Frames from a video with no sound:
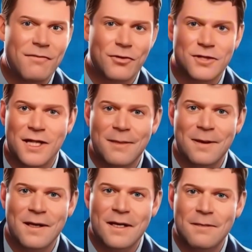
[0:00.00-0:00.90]
First
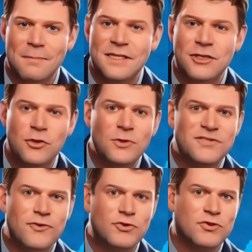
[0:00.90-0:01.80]
up, meet the
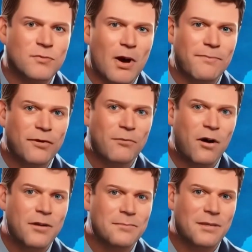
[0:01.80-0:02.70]
newest futures prop
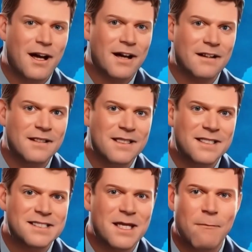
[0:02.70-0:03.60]
firm on the block,
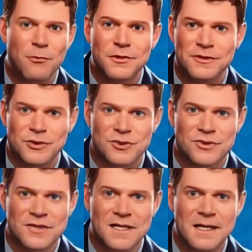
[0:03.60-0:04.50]
Top One
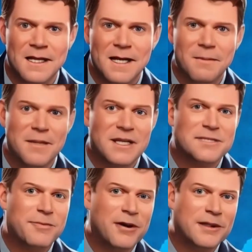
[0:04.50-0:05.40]
Futures,
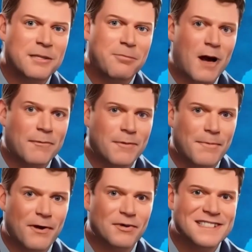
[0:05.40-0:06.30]
because apparently bottom of
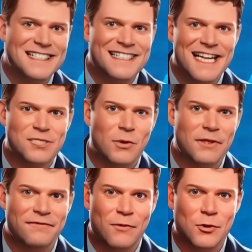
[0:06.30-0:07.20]
the barrel didn't test
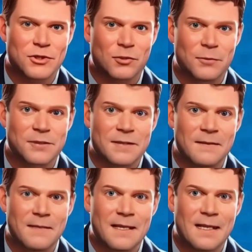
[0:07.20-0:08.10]
well in focus groups.
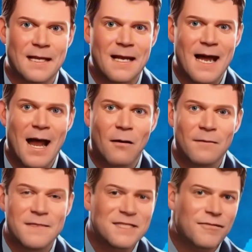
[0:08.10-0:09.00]

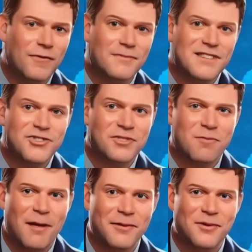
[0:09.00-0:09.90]
Now, this firm didn't
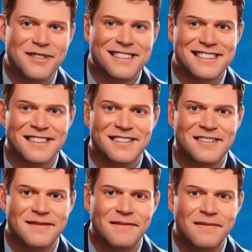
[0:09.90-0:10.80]
just pop into
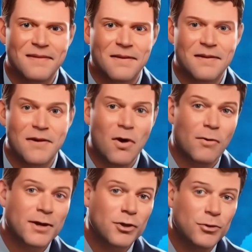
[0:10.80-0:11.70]
existence.
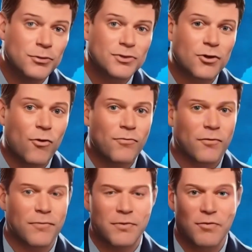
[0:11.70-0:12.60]
No, it oozed
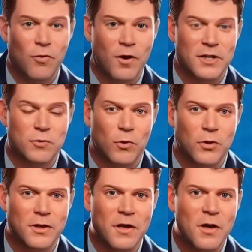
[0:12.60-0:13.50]
over from the Forex
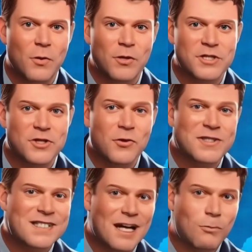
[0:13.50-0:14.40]
world, where it's
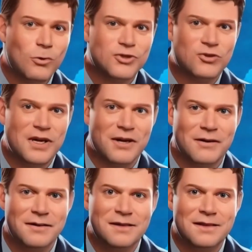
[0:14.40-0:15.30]
known as Top One
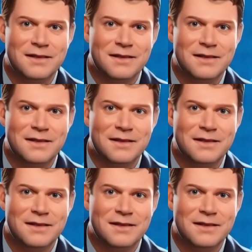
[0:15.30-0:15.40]
Trader.